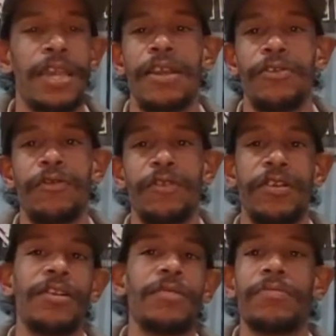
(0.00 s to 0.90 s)
as you've
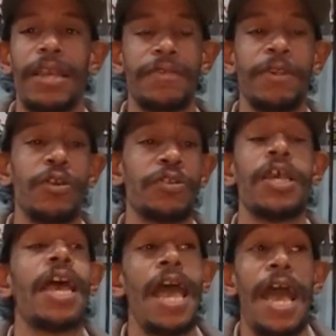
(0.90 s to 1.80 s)
seen in past videos,
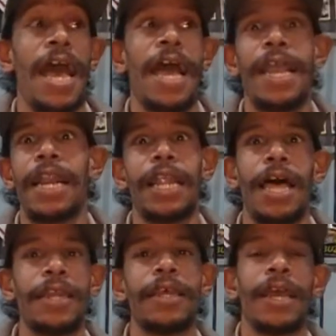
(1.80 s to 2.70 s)
I got a
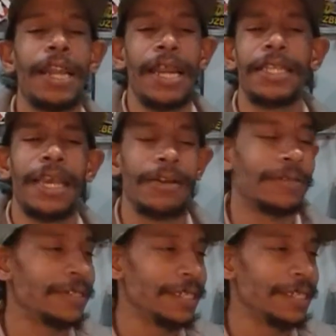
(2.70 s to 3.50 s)
lot. I got a lot of tackle.